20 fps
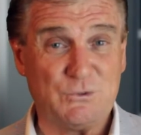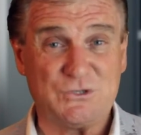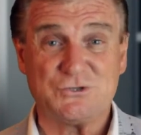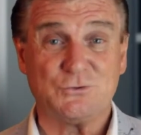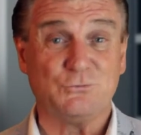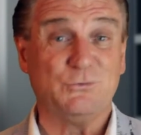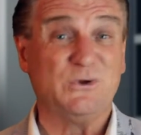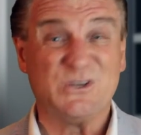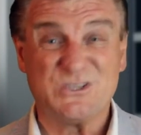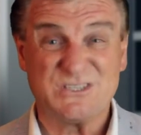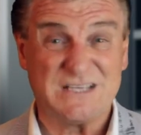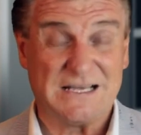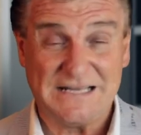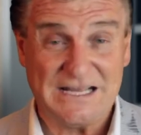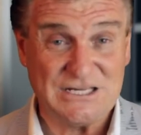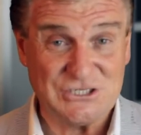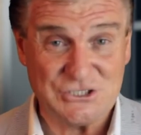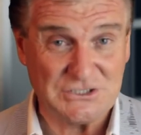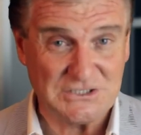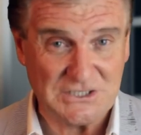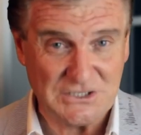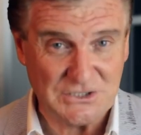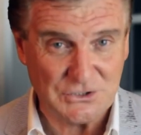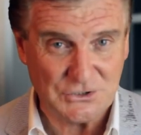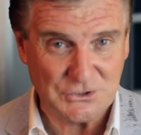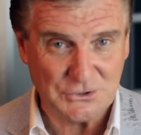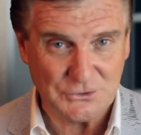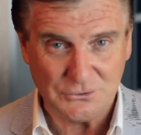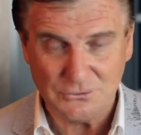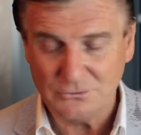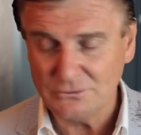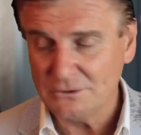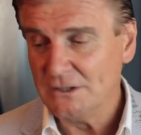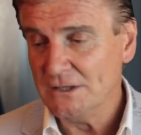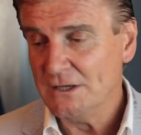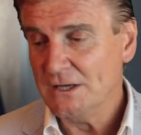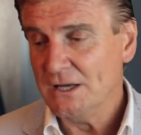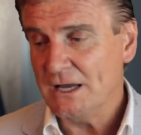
which the real estate agent didn't do,